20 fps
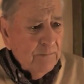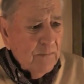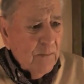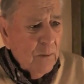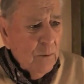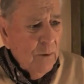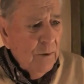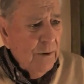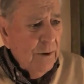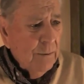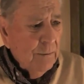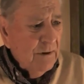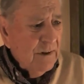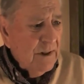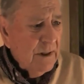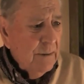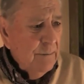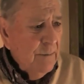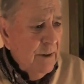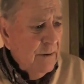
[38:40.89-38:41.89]
Well, there was
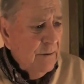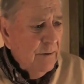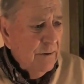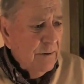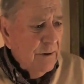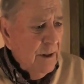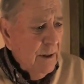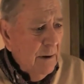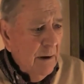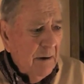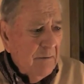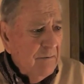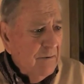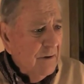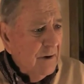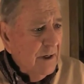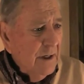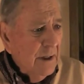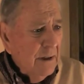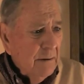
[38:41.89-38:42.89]
some entertainment. I
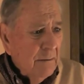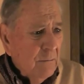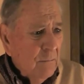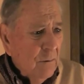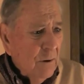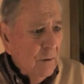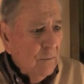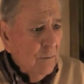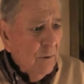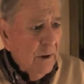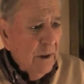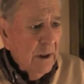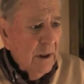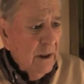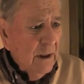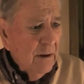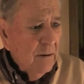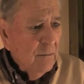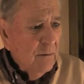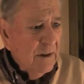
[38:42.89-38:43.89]
forget what we
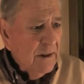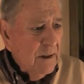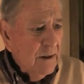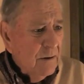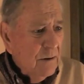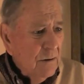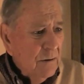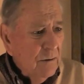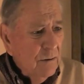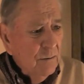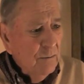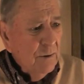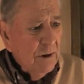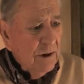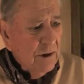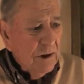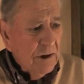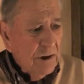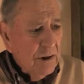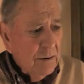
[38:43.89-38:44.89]
had. There wasn't too
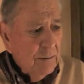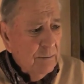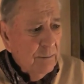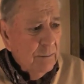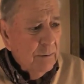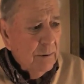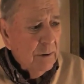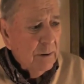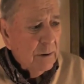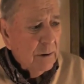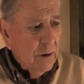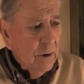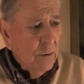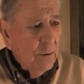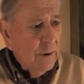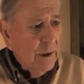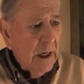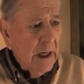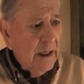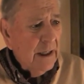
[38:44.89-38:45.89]
much
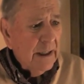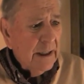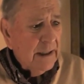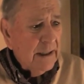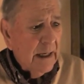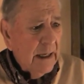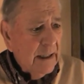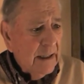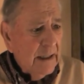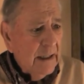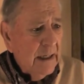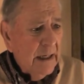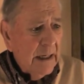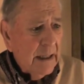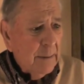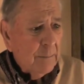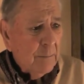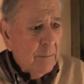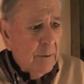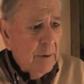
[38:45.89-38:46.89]
going on at that
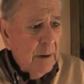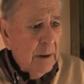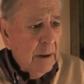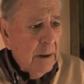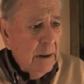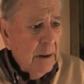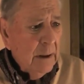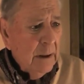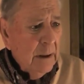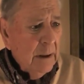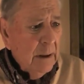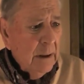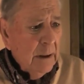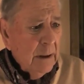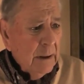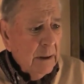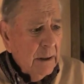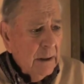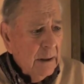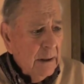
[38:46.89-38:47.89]
time.
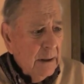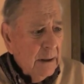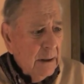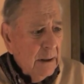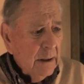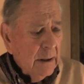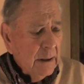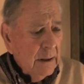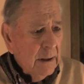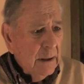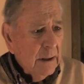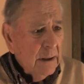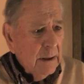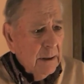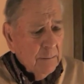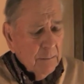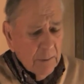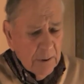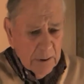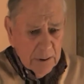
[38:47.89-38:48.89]
Not at that
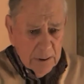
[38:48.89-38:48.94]
time.